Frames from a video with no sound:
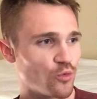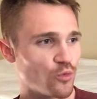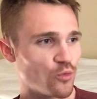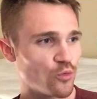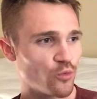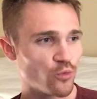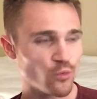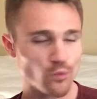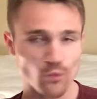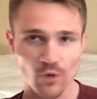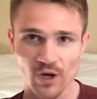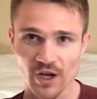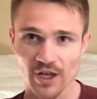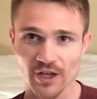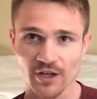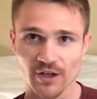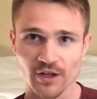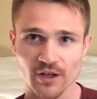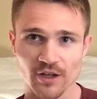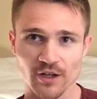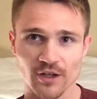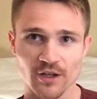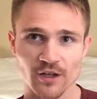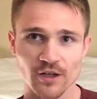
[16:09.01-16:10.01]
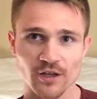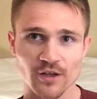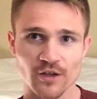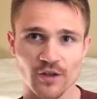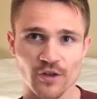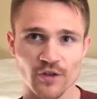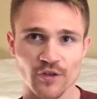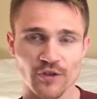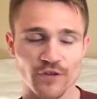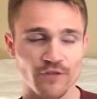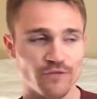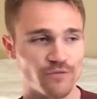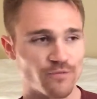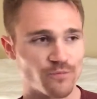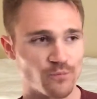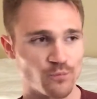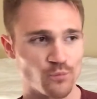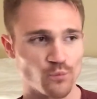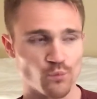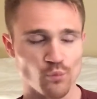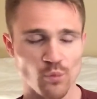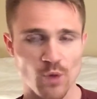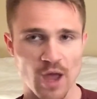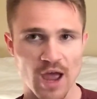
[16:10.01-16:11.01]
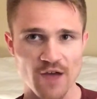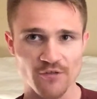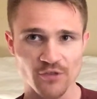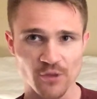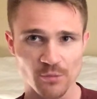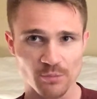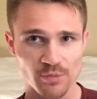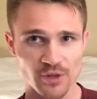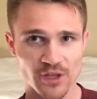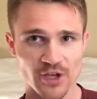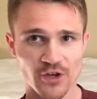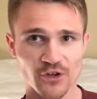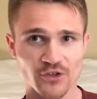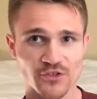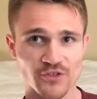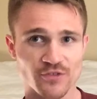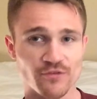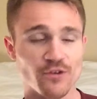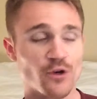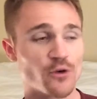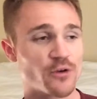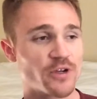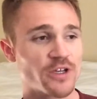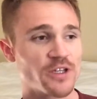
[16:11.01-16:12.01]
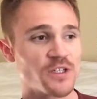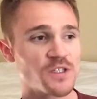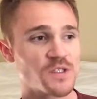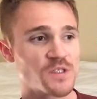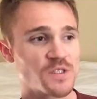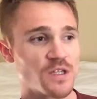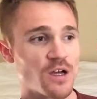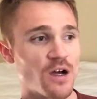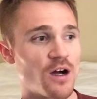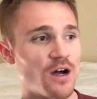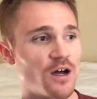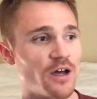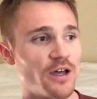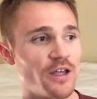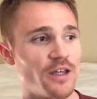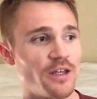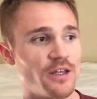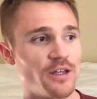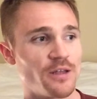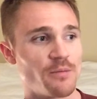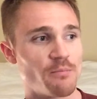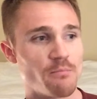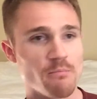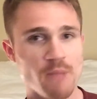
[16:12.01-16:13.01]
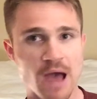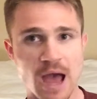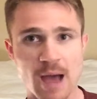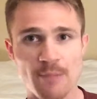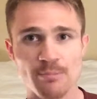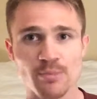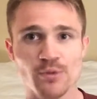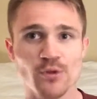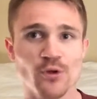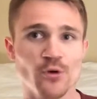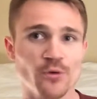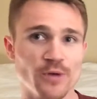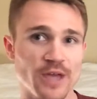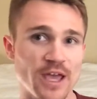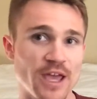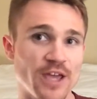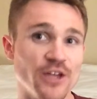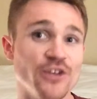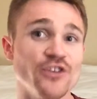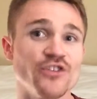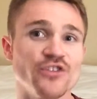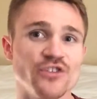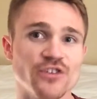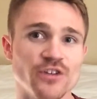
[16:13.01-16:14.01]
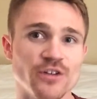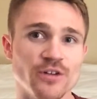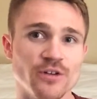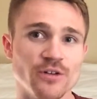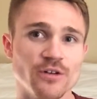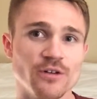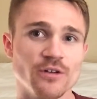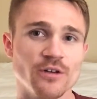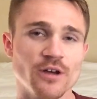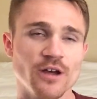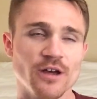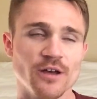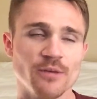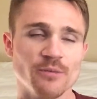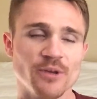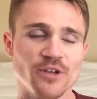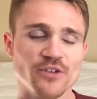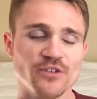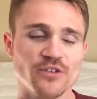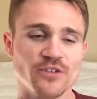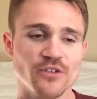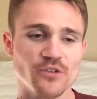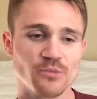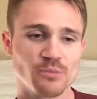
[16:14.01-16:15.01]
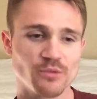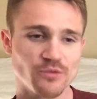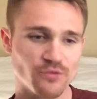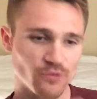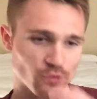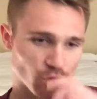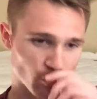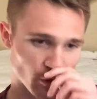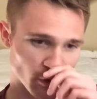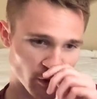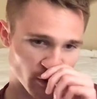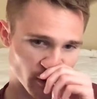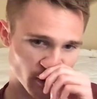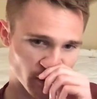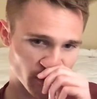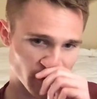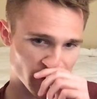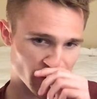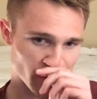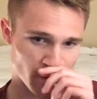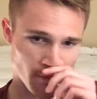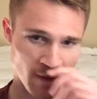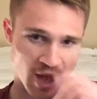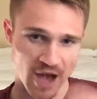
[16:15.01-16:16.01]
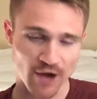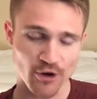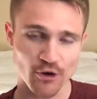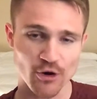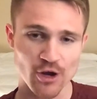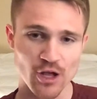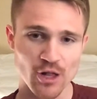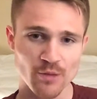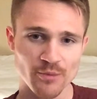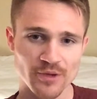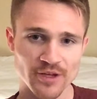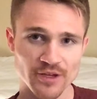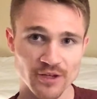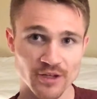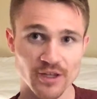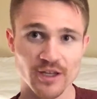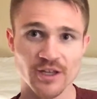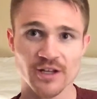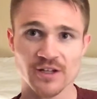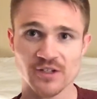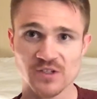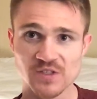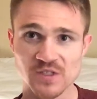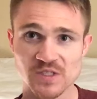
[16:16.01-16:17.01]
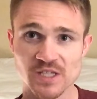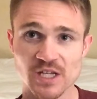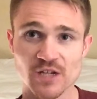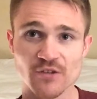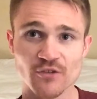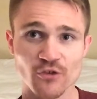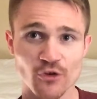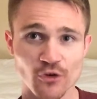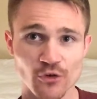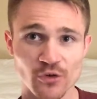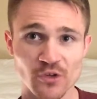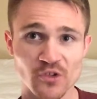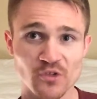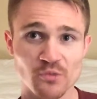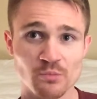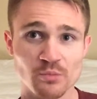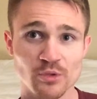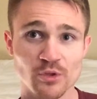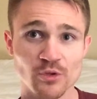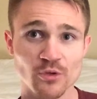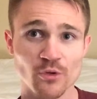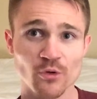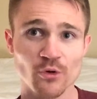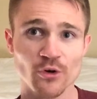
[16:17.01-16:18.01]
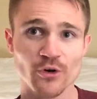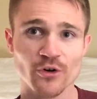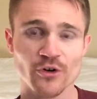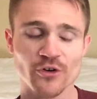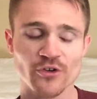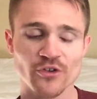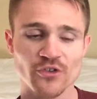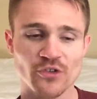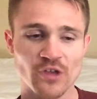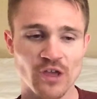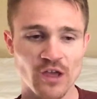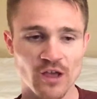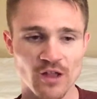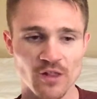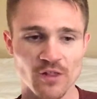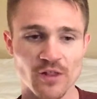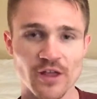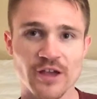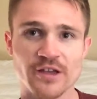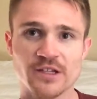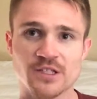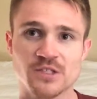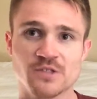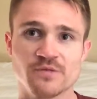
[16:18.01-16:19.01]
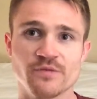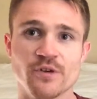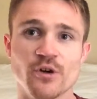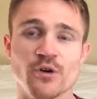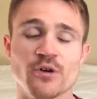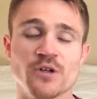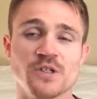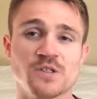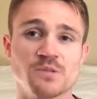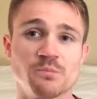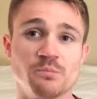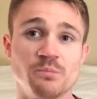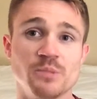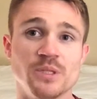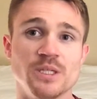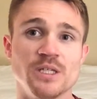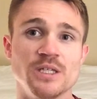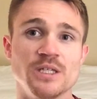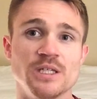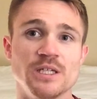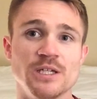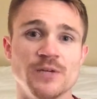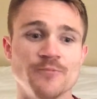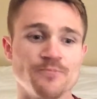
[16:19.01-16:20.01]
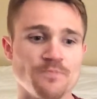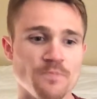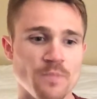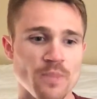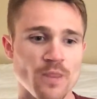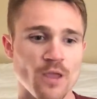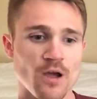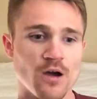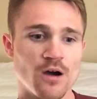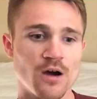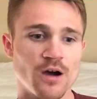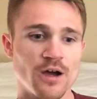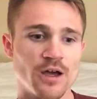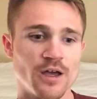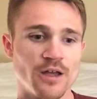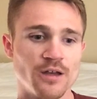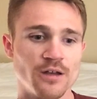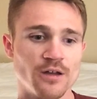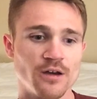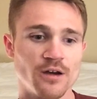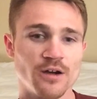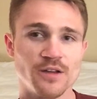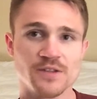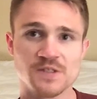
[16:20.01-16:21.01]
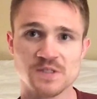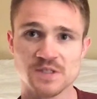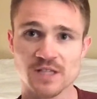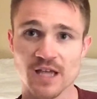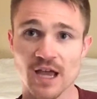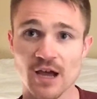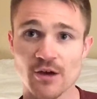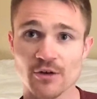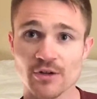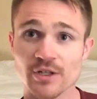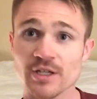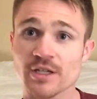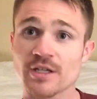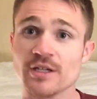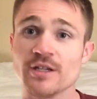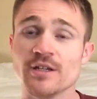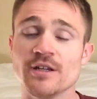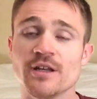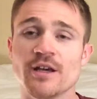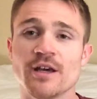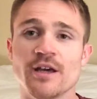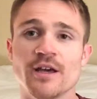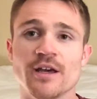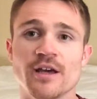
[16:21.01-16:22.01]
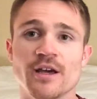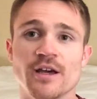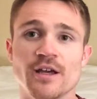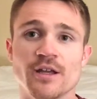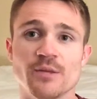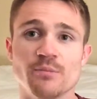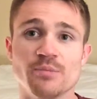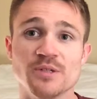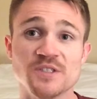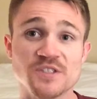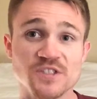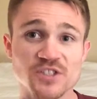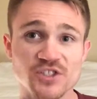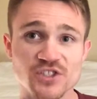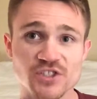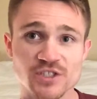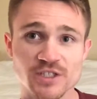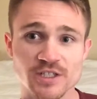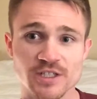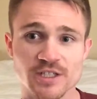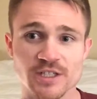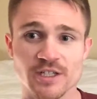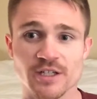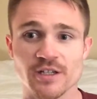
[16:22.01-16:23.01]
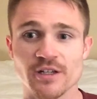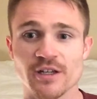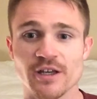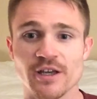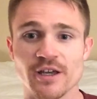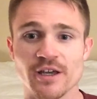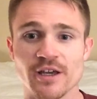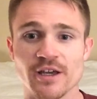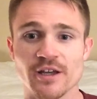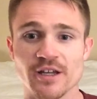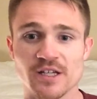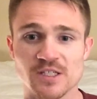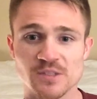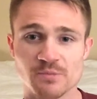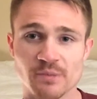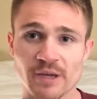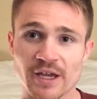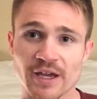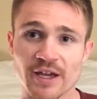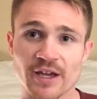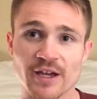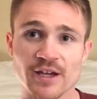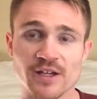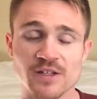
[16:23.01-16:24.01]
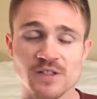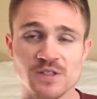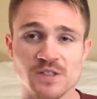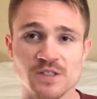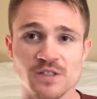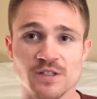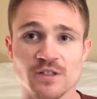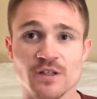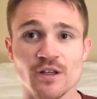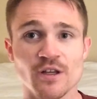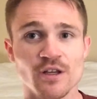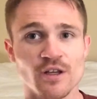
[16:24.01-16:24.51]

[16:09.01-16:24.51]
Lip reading: One, have the players focus on map location. I mentioned this before in the macro element. Again, instead of crisp build orders, let his focus be on scouting and positioning and expands and